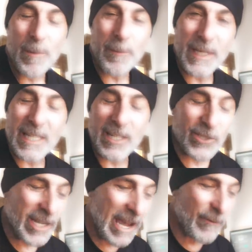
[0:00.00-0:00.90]

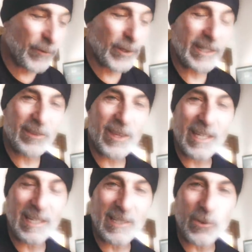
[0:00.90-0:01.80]
Because
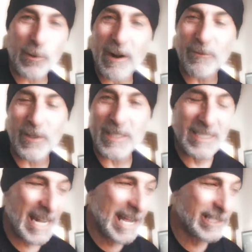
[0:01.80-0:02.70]
everything is
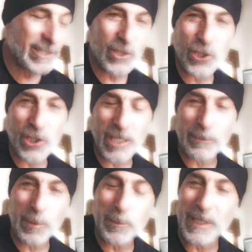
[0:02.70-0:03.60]
referenced as
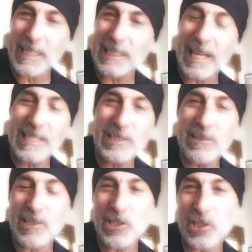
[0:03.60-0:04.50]
sheep being led to
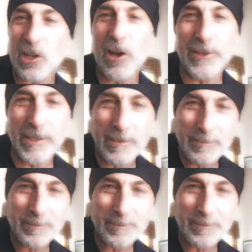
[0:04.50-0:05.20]
the slaughter.